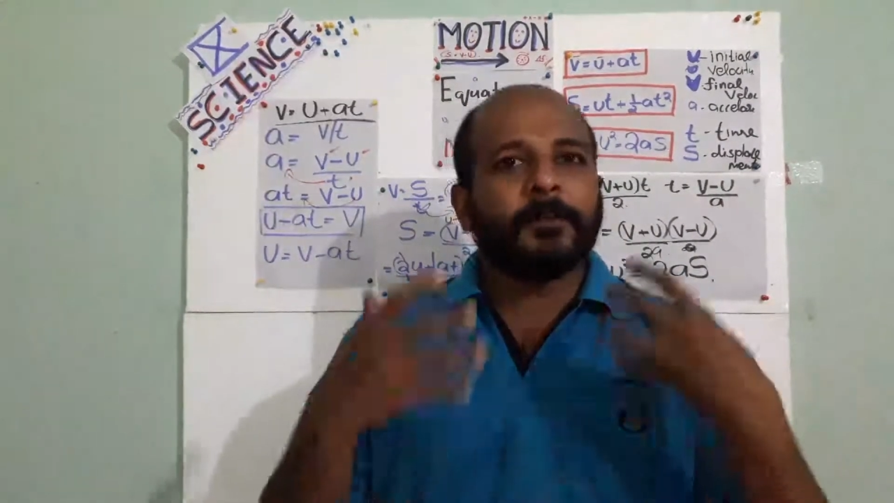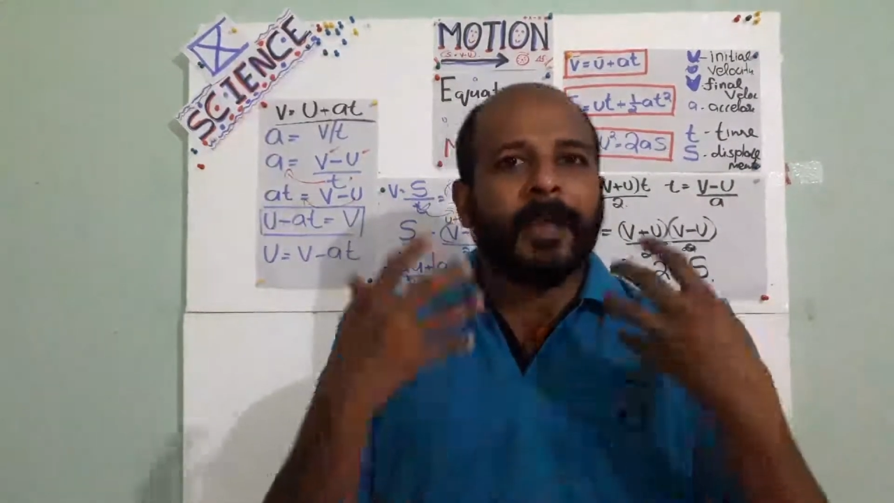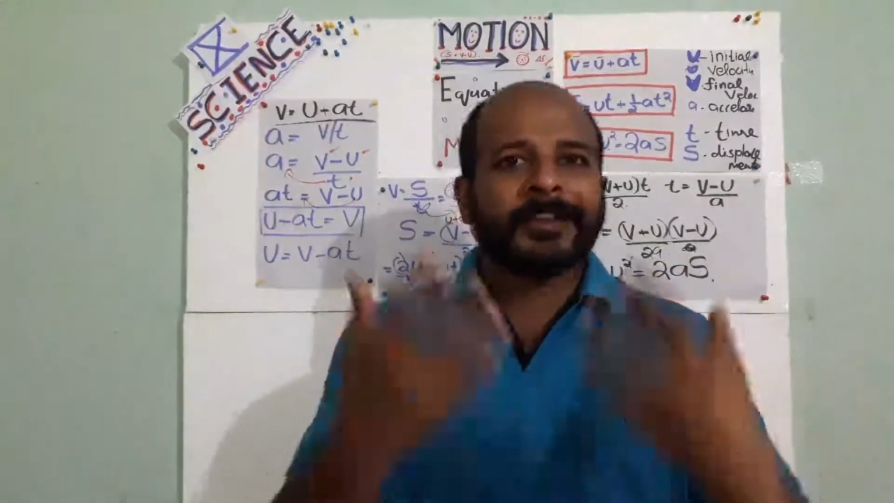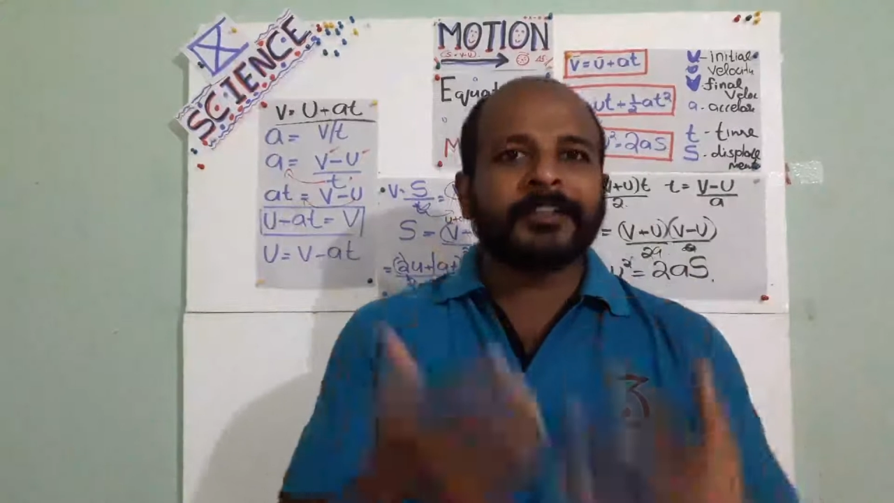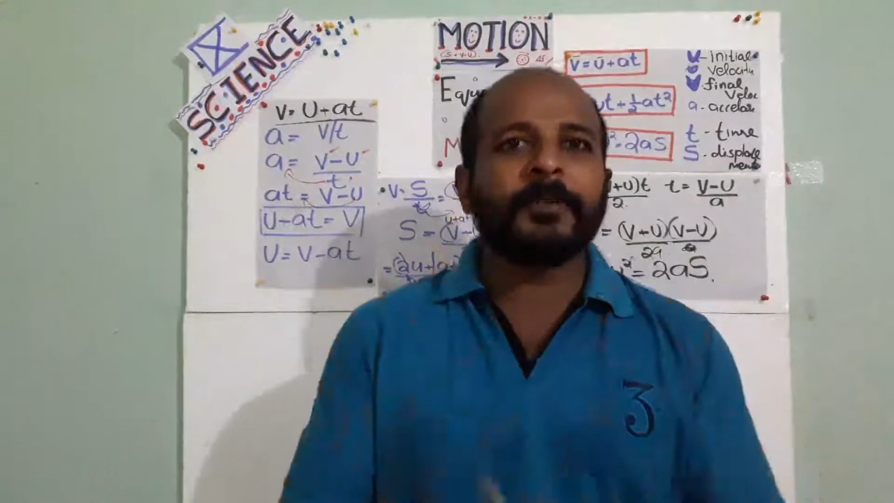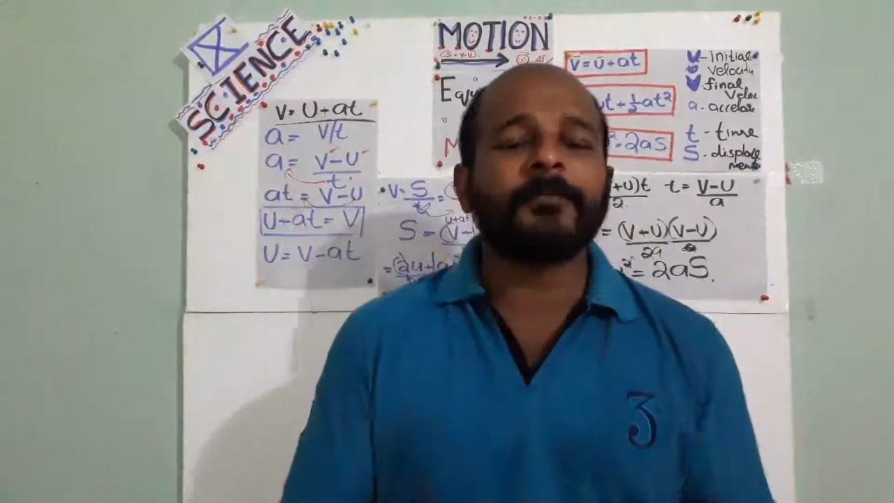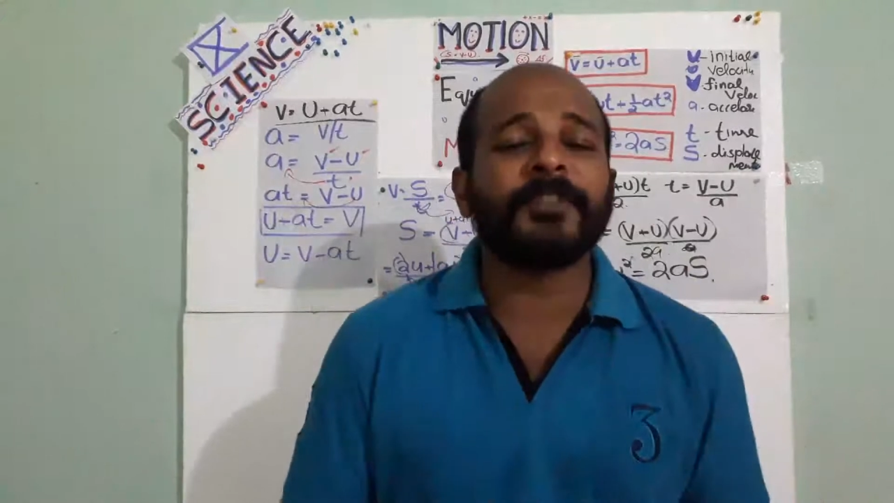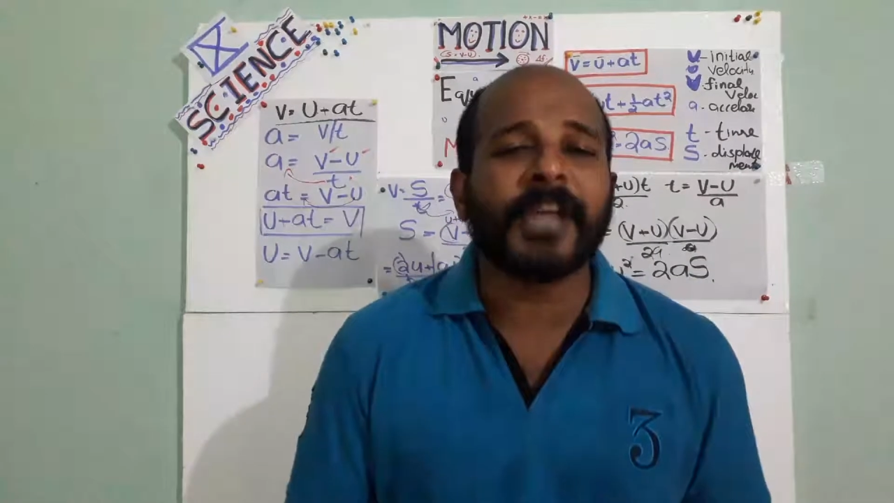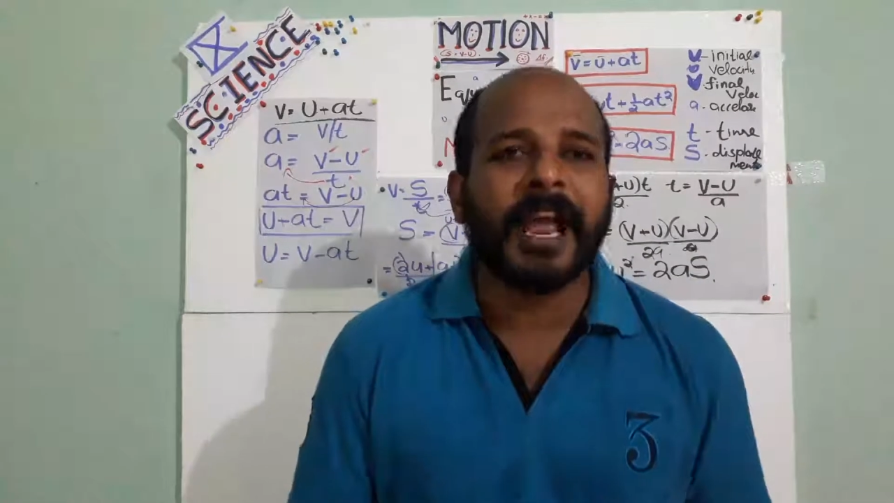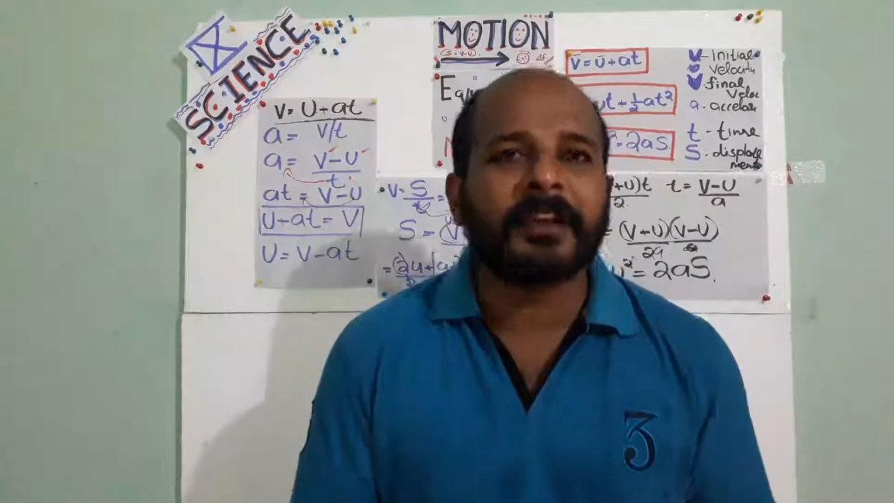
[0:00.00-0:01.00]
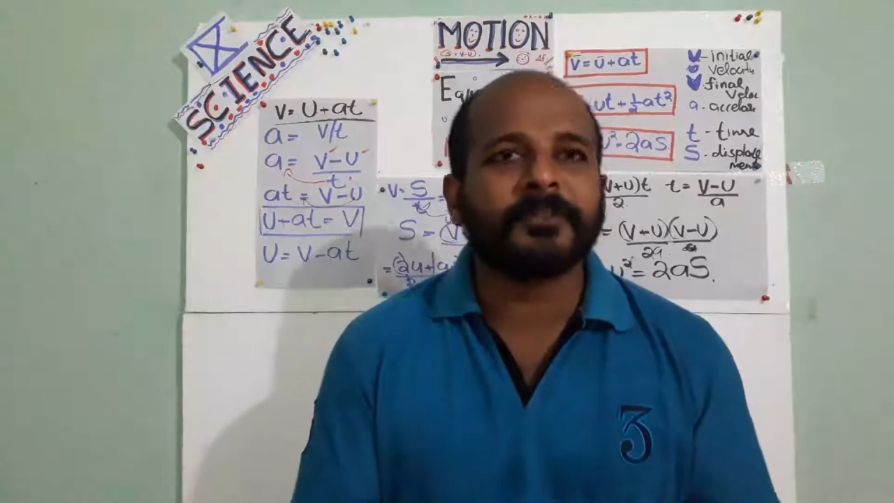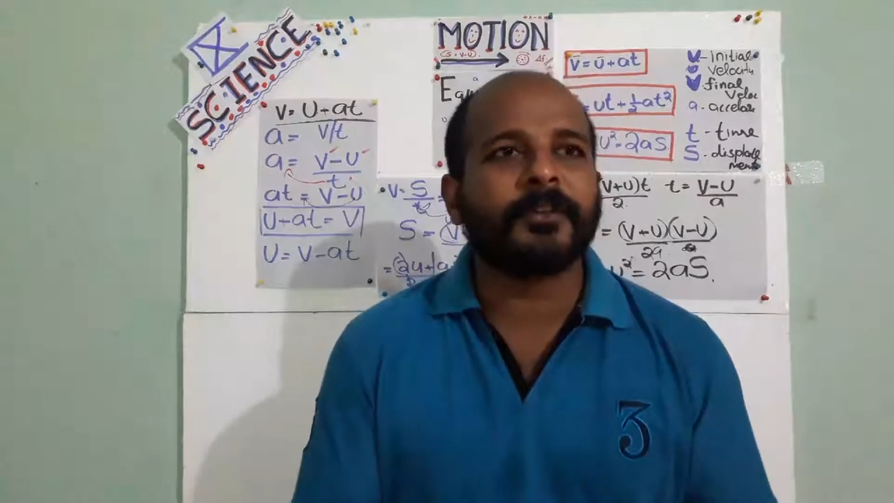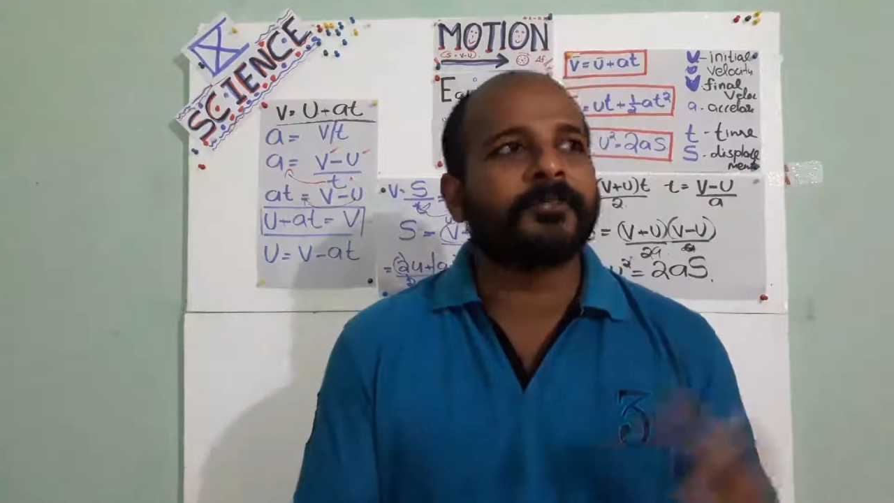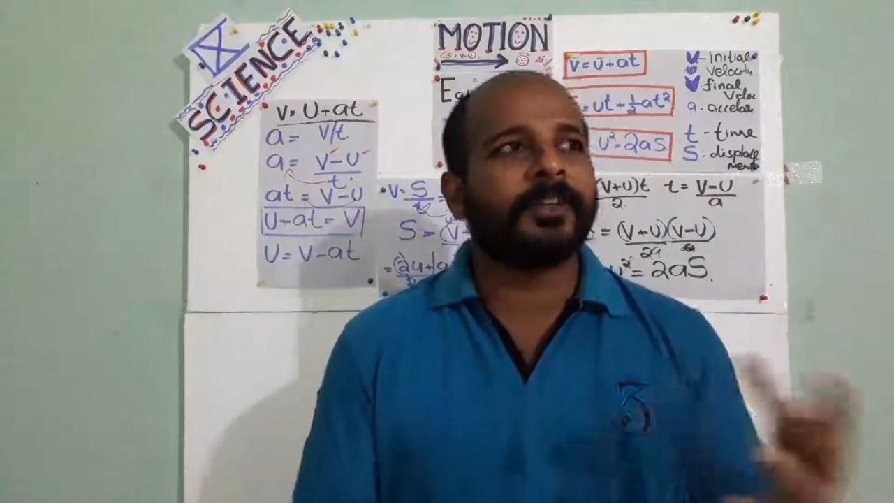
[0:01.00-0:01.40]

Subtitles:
maximum chance of